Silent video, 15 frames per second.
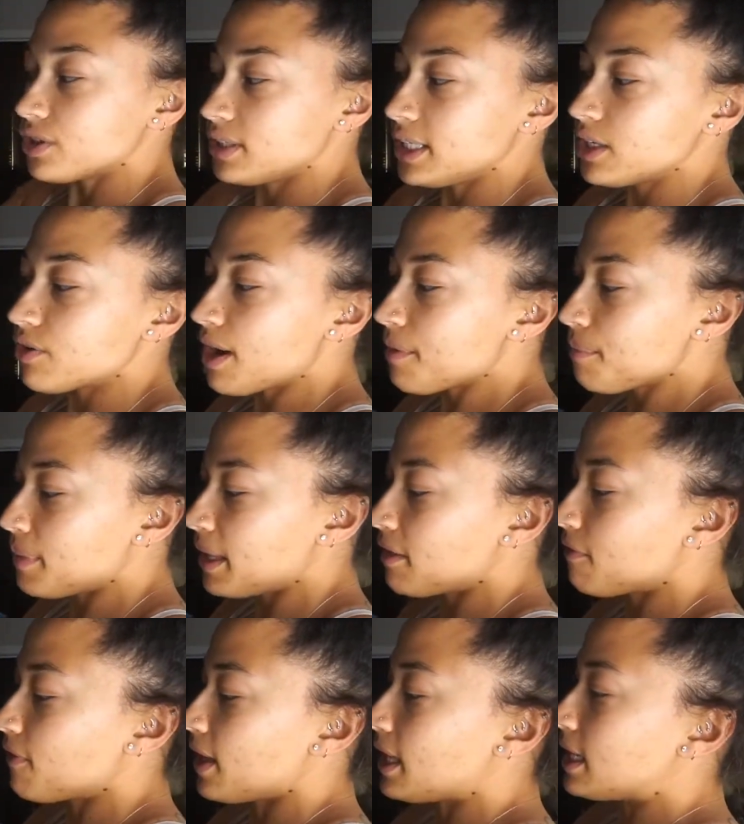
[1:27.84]
lean ground
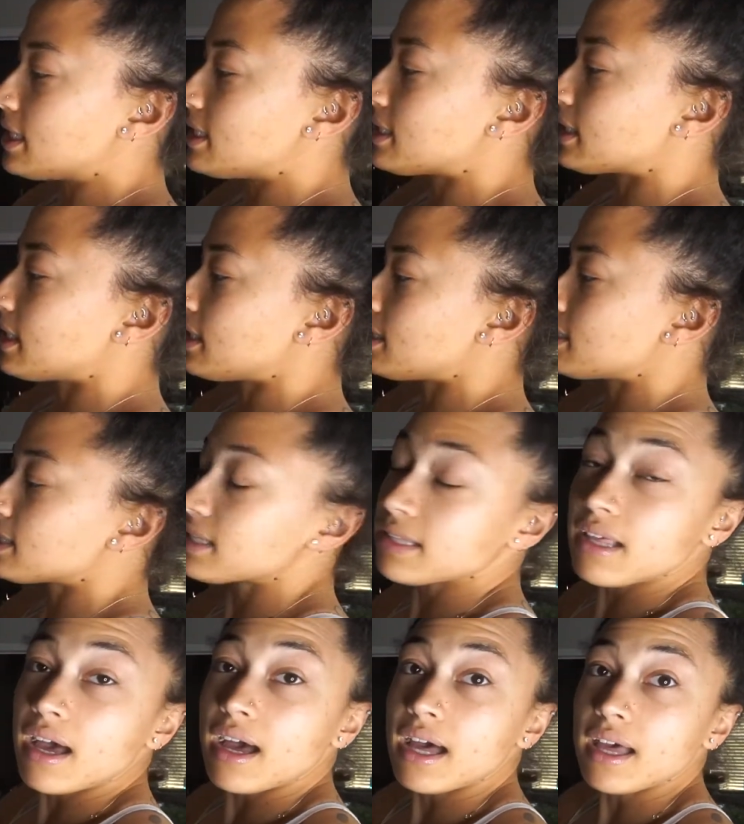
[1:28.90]
beef, and it says
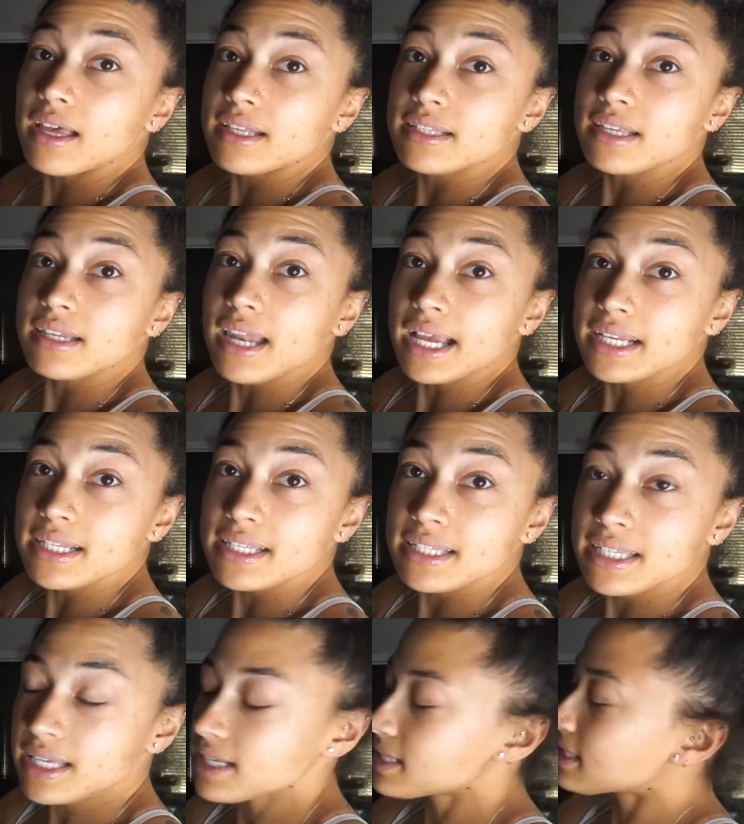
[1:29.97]
it's
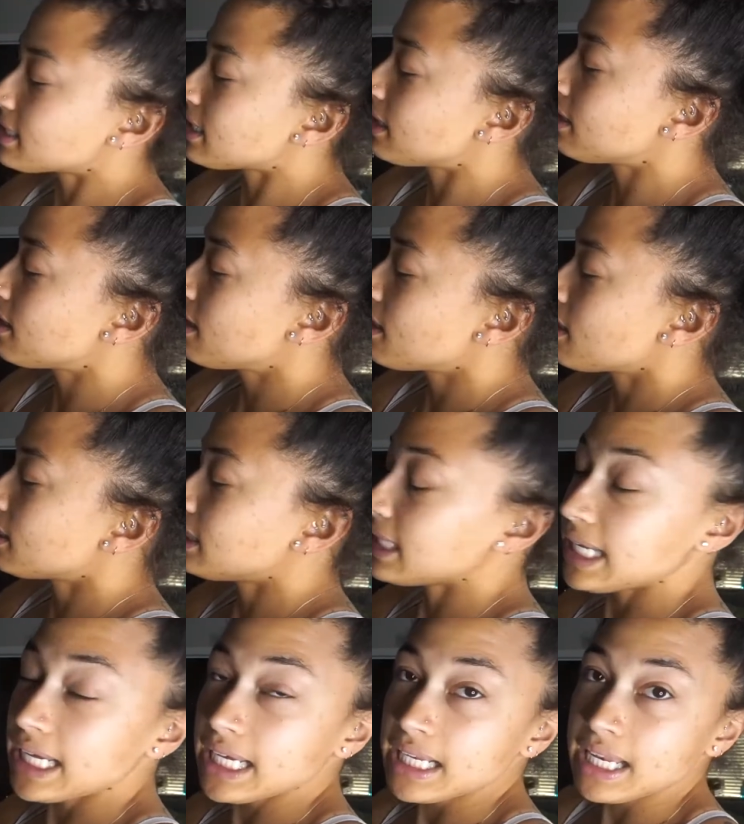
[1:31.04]
96
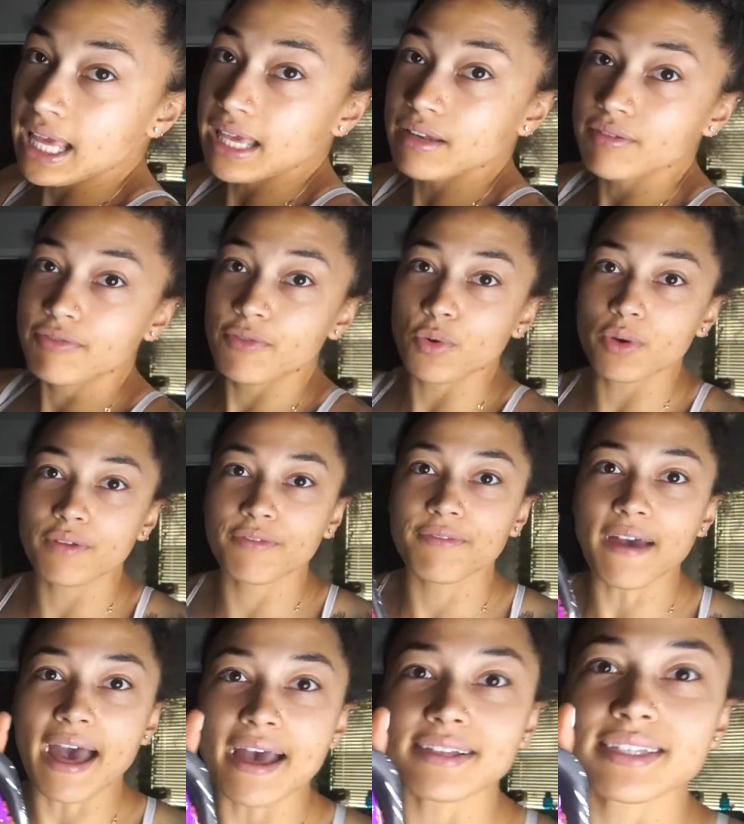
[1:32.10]
lean and 4
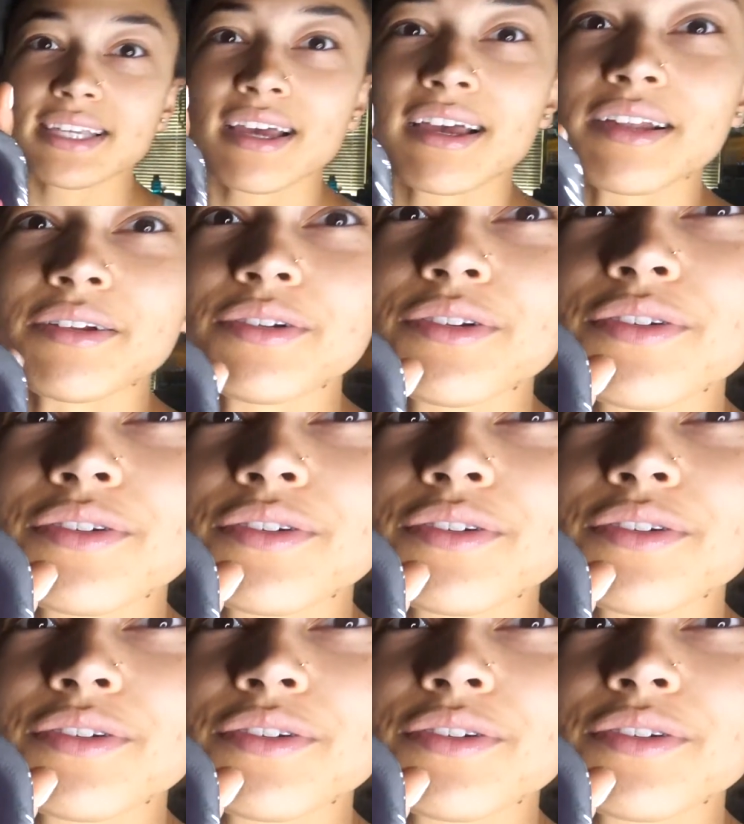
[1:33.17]
fat. I don't know